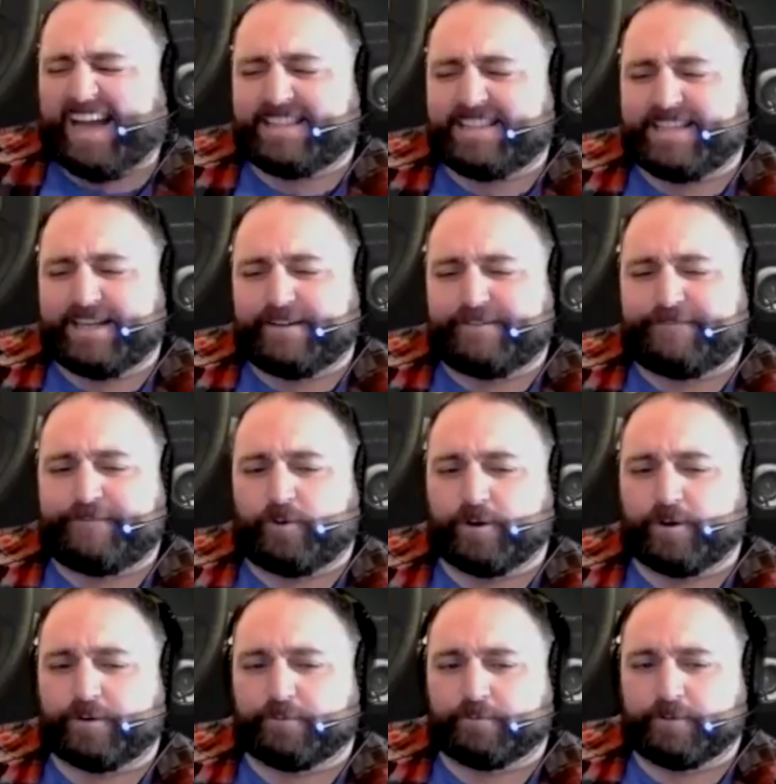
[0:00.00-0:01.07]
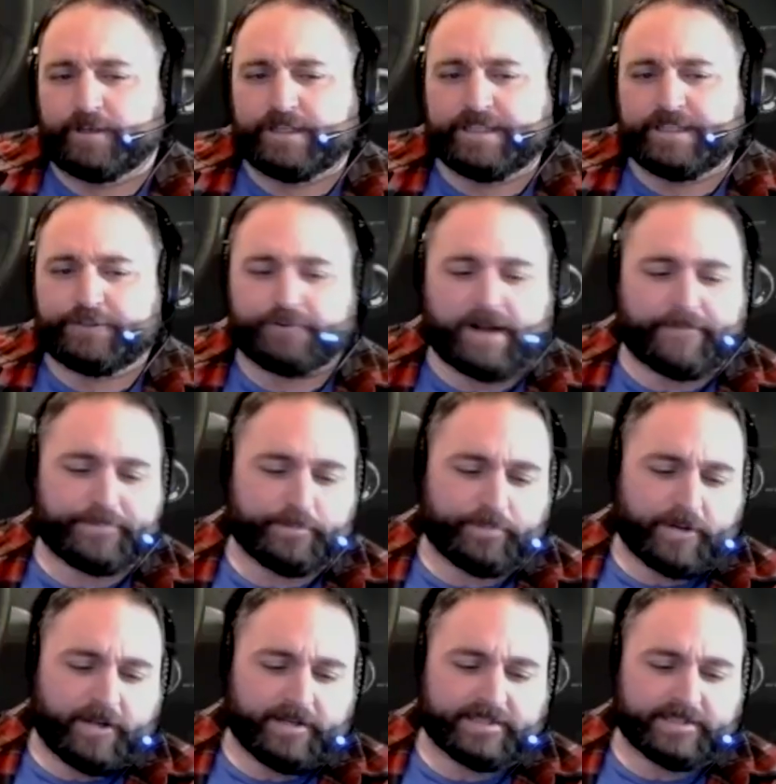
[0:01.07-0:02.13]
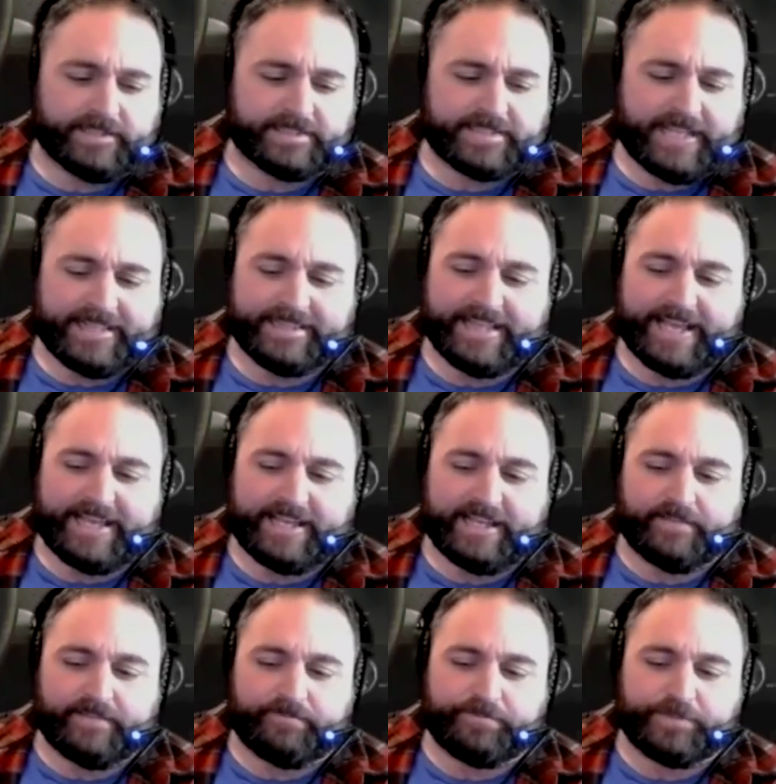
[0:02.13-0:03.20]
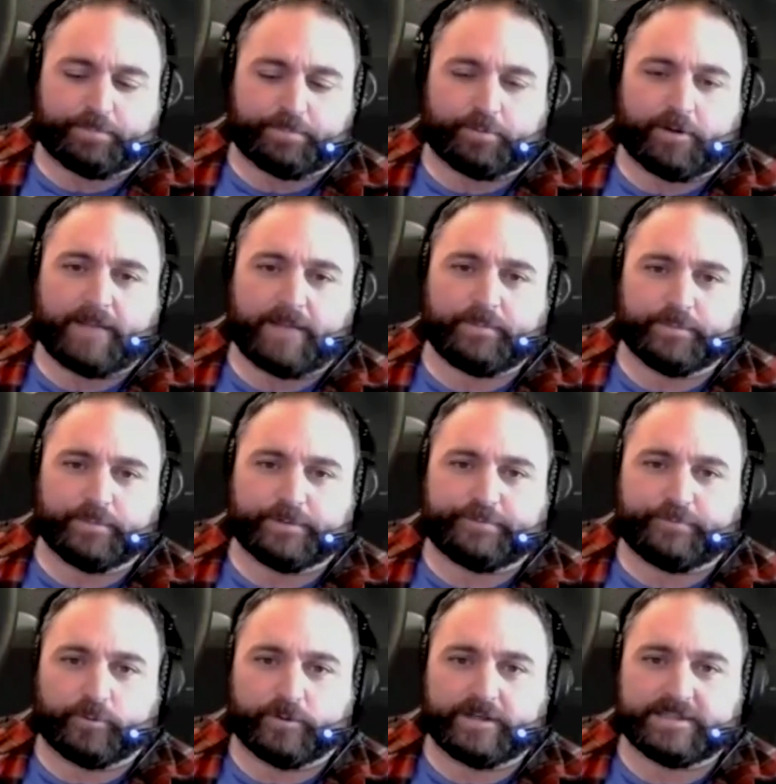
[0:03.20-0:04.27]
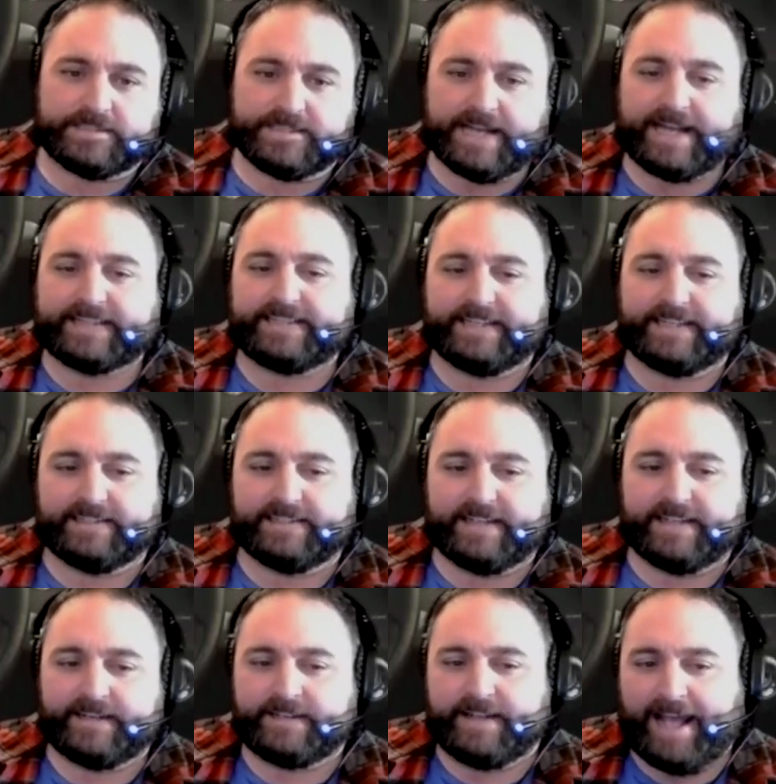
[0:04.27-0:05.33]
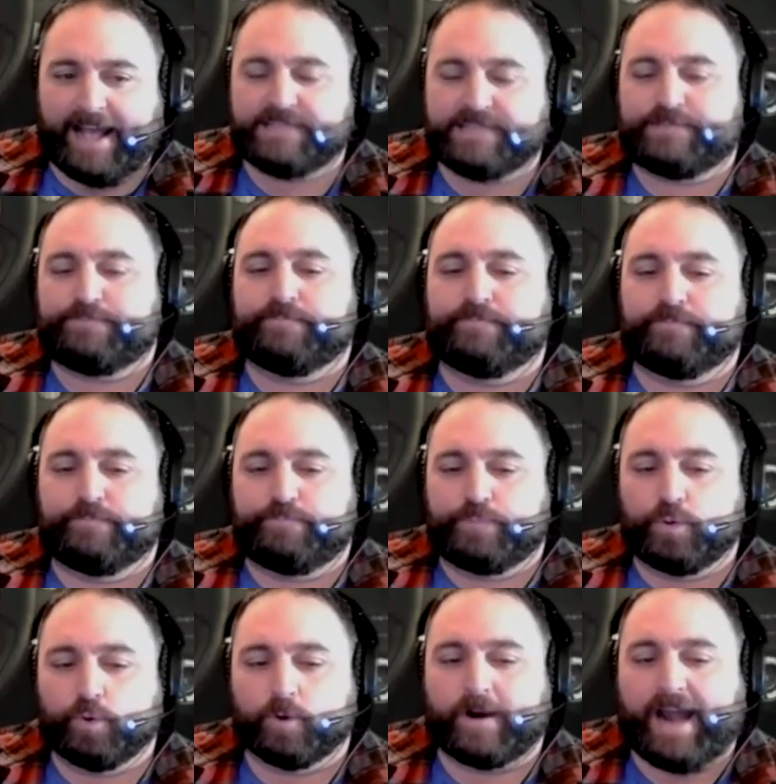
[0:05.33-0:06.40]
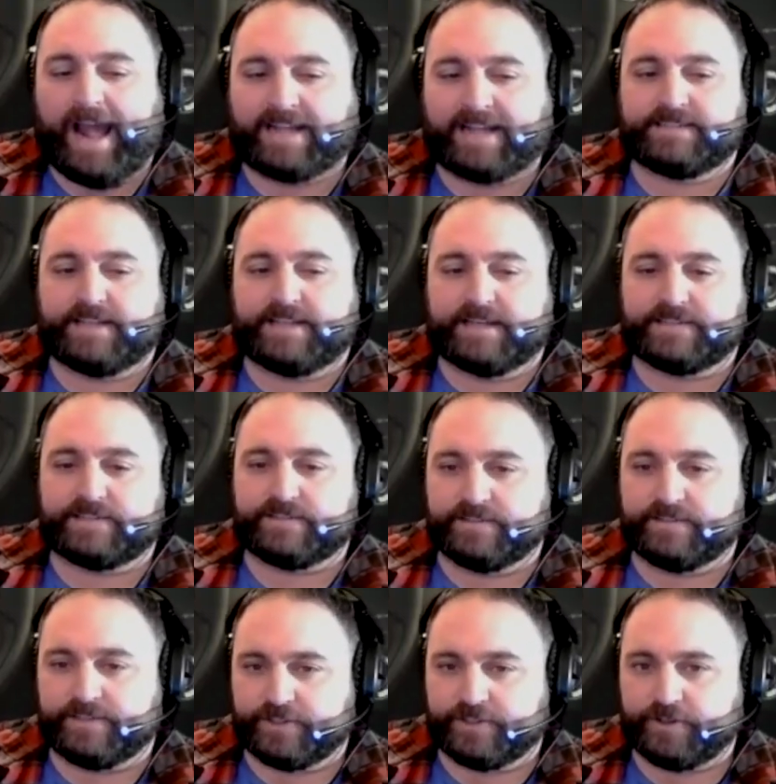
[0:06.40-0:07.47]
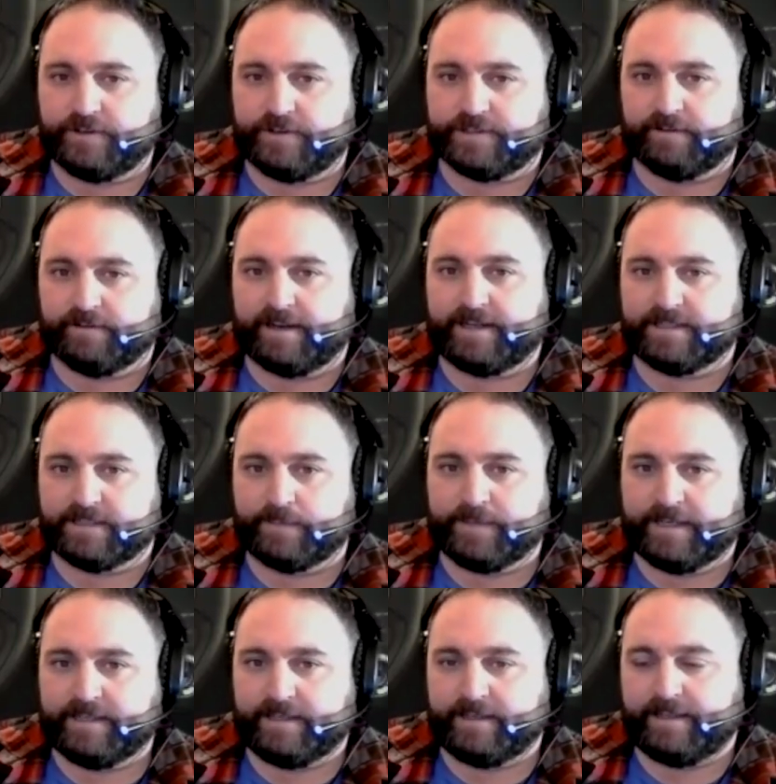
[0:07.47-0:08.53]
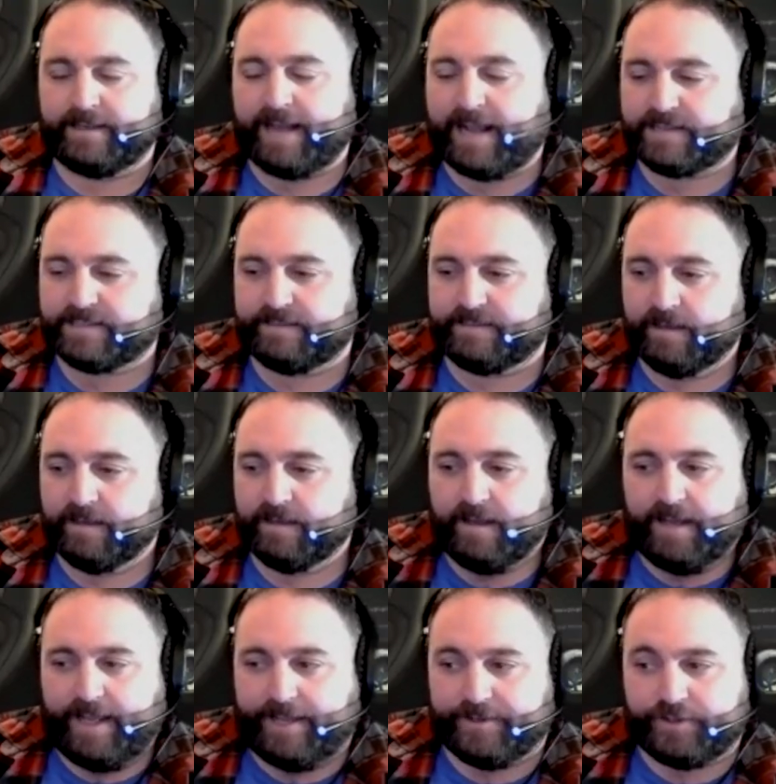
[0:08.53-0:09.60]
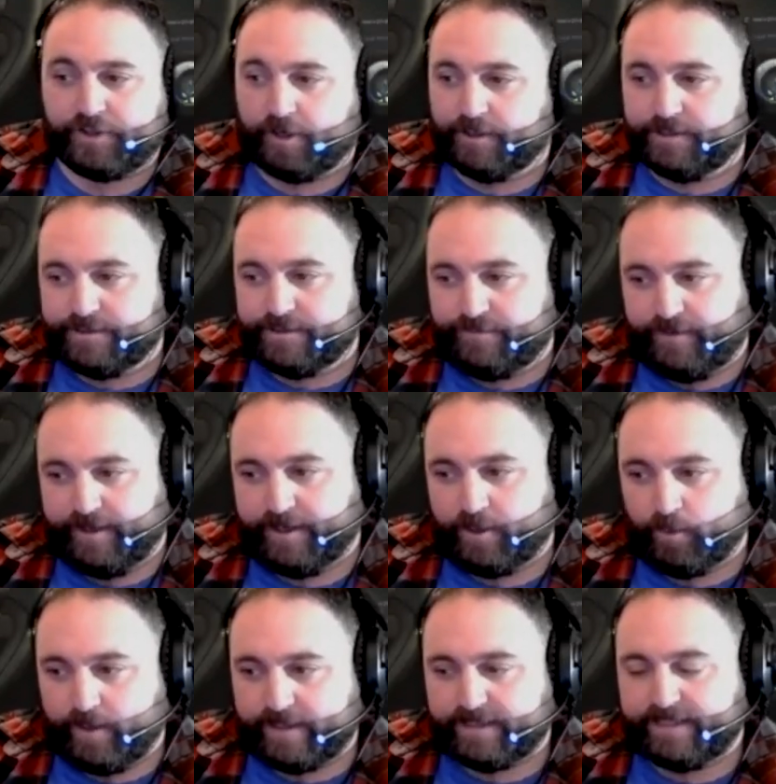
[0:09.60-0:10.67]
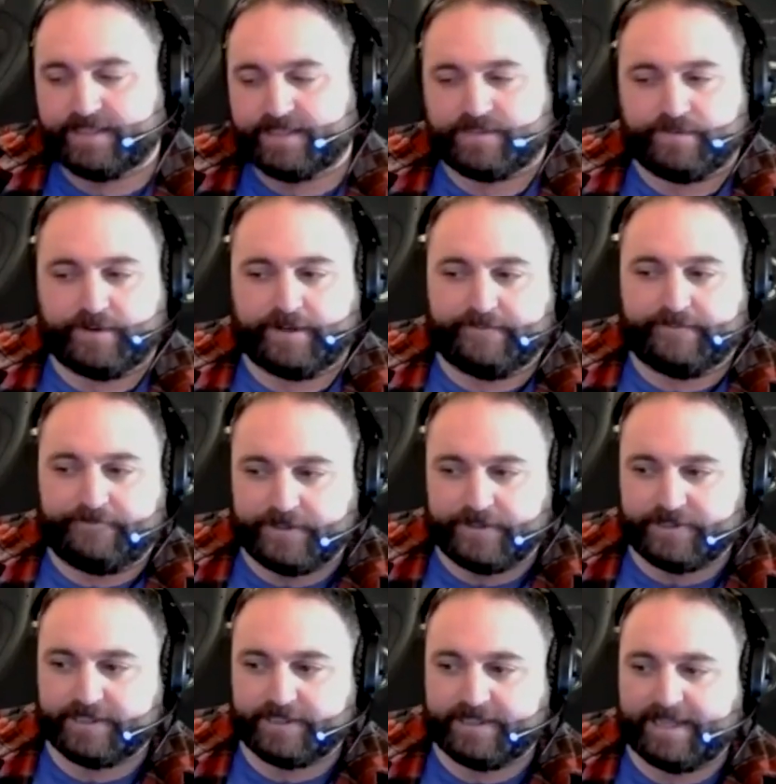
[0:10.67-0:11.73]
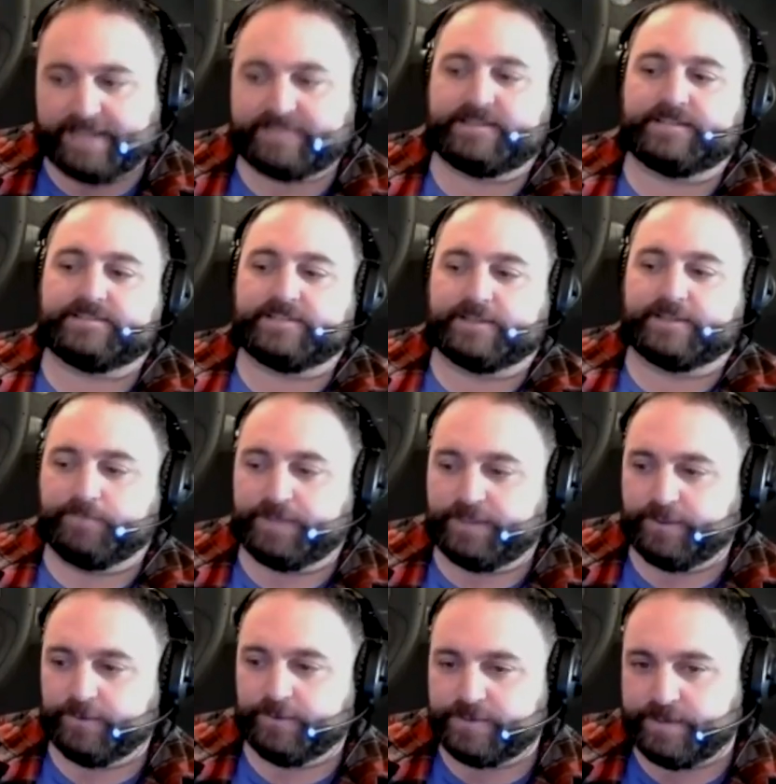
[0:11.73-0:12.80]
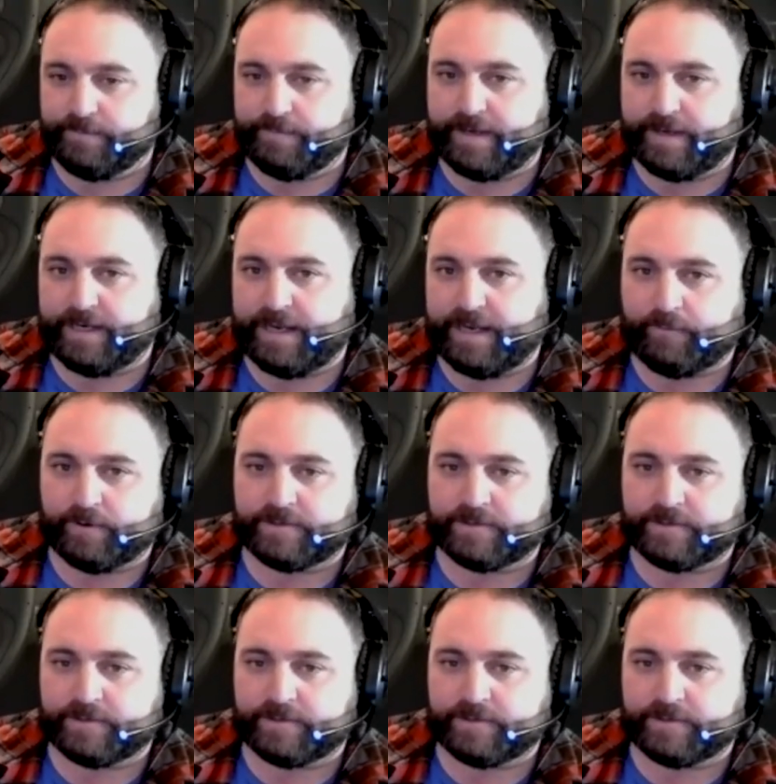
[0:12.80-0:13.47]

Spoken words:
think Ford really dropped the ball on this. And the problem with Ford is not that it has poor access to charging, right? Because I mean, it actually it charges very quickly. It's very efficient in that sense. It can be used in many networks,